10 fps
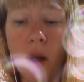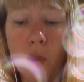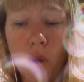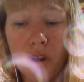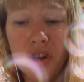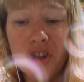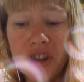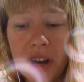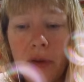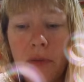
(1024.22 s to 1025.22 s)
I want to
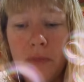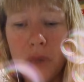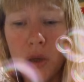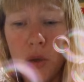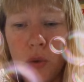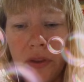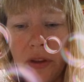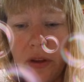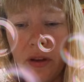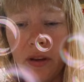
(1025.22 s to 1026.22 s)
share a meal with
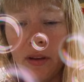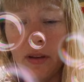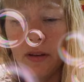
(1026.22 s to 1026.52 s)
her.